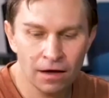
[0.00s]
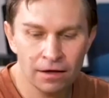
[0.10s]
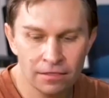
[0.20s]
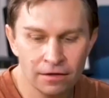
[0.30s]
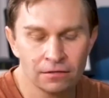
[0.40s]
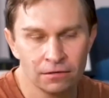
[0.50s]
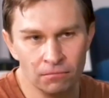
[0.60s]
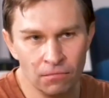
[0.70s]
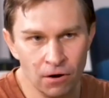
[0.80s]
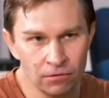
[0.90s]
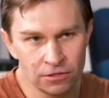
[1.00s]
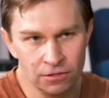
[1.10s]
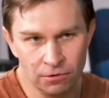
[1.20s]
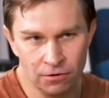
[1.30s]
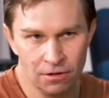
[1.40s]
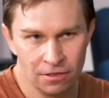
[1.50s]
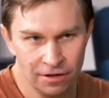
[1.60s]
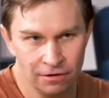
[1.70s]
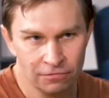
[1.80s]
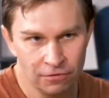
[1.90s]
I think the most important
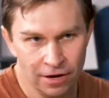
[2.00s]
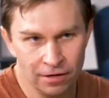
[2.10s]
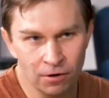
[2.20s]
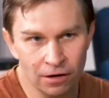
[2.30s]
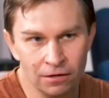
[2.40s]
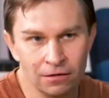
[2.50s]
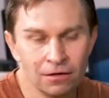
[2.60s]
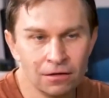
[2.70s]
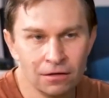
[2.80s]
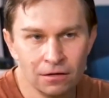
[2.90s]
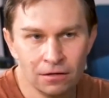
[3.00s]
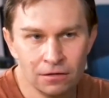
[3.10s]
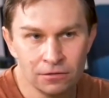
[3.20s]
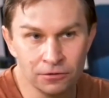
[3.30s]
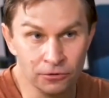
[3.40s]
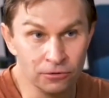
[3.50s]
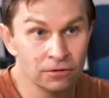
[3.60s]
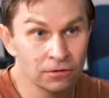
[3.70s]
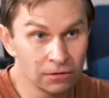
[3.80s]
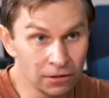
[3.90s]
thing for anybody
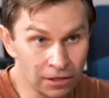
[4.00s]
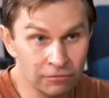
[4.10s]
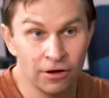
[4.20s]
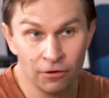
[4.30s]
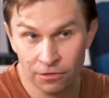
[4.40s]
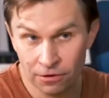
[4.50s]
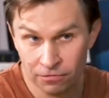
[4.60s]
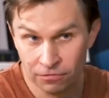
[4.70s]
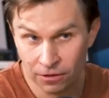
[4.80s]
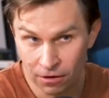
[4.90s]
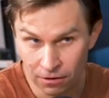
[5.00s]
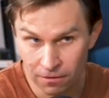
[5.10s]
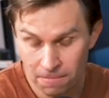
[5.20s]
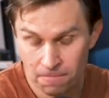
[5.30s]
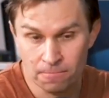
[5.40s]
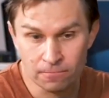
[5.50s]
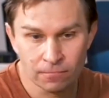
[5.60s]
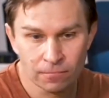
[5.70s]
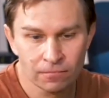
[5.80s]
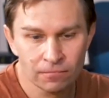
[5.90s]
to live healthier for longer
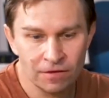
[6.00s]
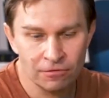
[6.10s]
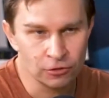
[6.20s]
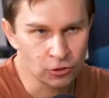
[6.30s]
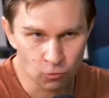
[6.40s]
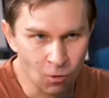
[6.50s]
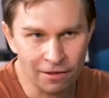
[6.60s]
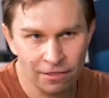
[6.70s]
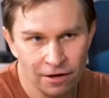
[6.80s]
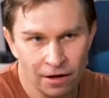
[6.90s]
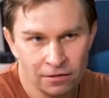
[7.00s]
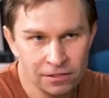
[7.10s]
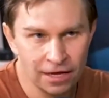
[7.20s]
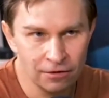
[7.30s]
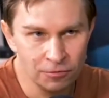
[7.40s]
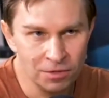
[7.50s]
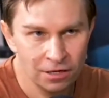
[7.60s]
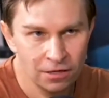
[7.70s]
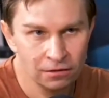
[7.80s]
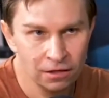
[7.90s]
if there was just one thing I could say, it would
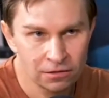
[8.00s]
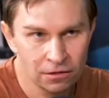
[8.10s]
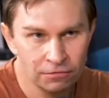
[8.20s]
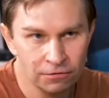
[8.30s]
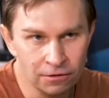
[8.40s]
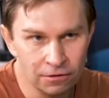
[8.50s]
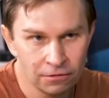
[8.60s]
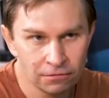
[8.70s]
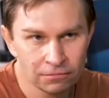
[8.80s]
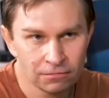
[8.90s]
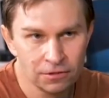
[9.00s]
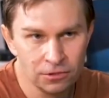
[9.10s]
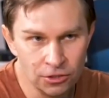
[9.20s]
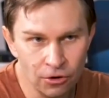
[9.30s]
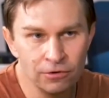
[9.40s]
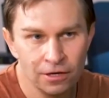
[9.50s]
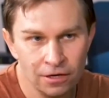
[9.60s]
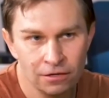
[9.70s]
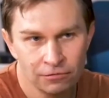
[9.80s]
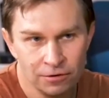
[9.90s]
be eat less often. Don't
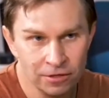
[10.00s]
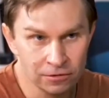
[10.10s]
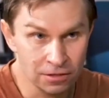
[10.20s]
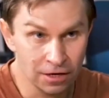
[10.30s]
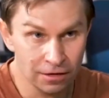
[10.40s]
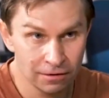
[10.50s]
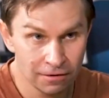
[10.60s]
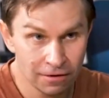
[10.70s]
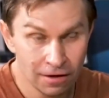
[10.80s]
eat three meals a day.